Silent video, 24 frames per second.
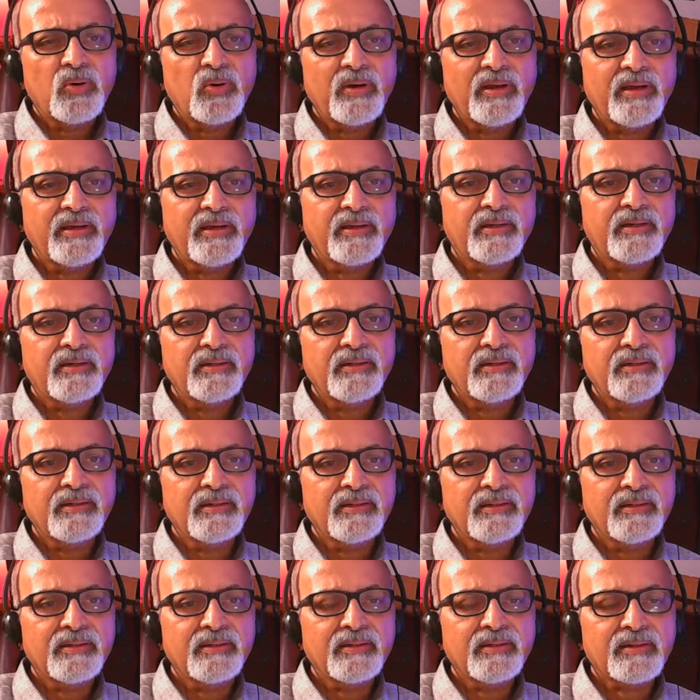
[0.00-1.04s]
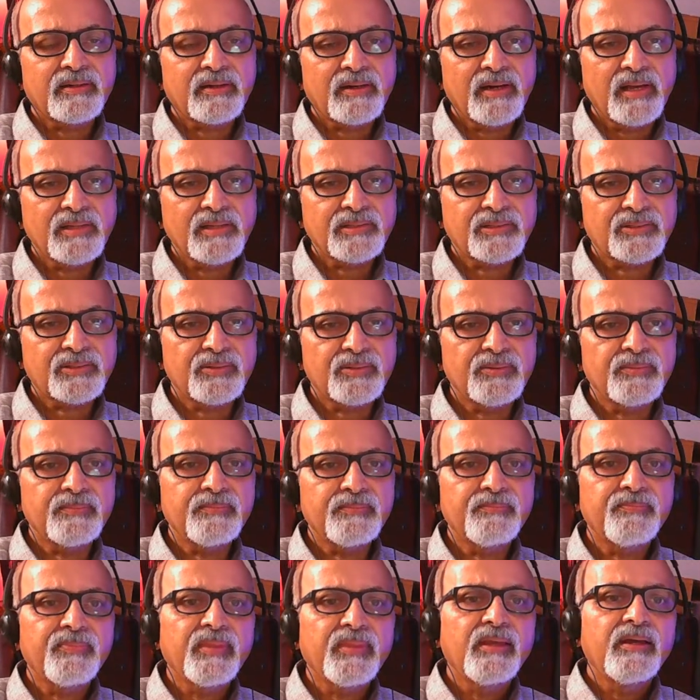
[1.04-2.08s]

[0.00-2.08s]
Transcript: like a classroom,